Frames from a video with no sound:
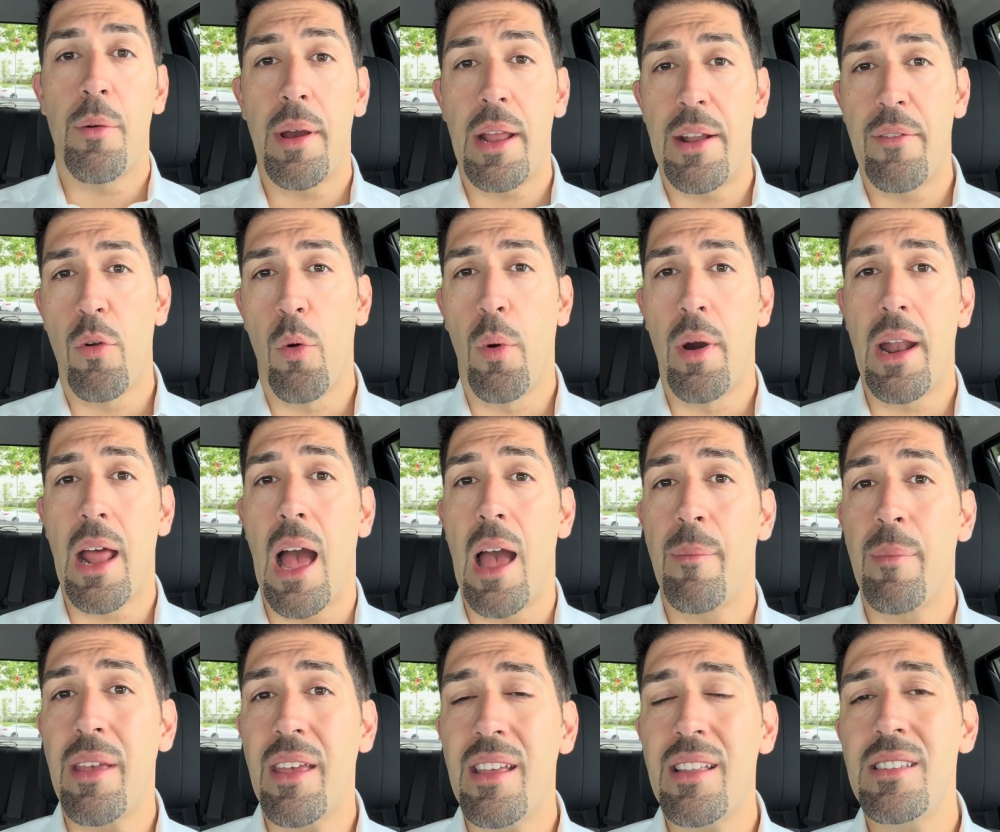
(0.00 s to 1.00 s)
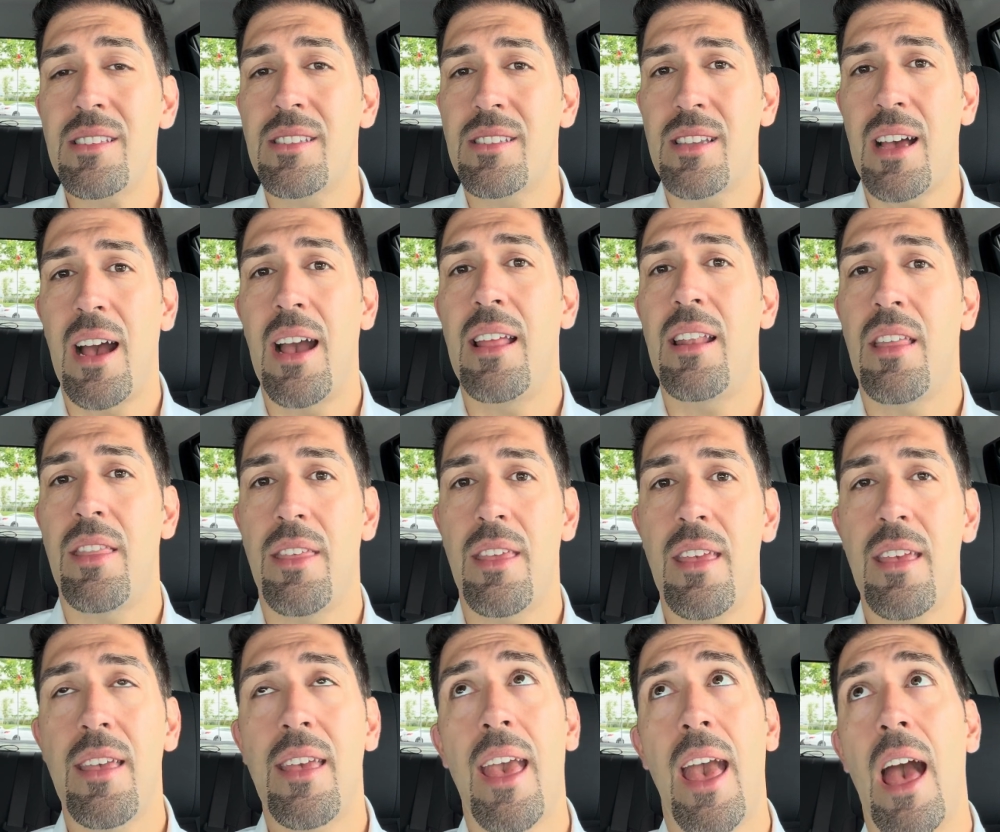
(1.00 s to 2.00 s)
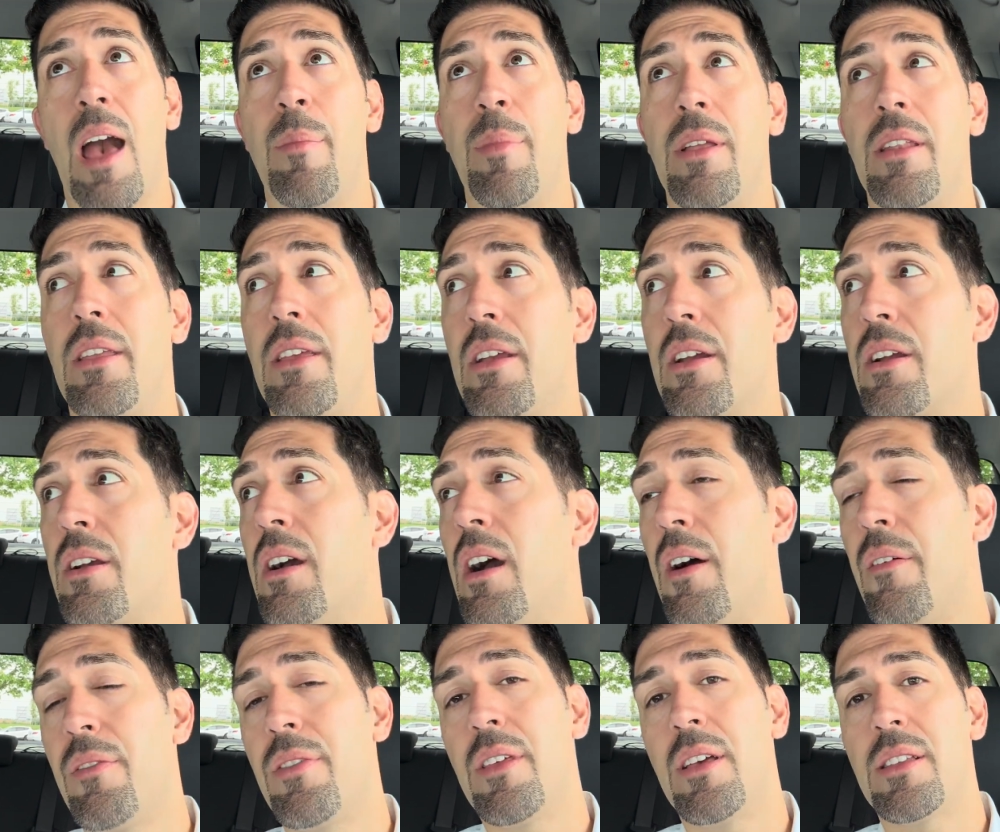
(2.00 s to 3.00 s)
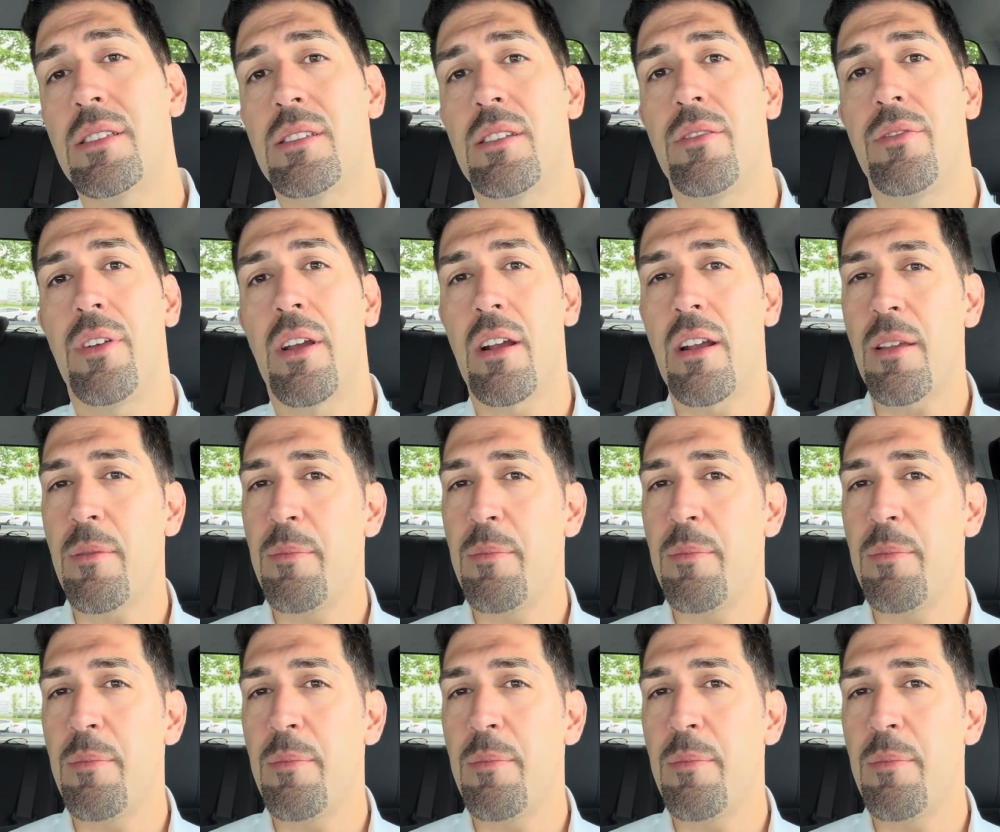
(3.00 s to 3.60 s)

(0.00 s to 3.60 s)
right, everyone, I'm inside the cabin here of this very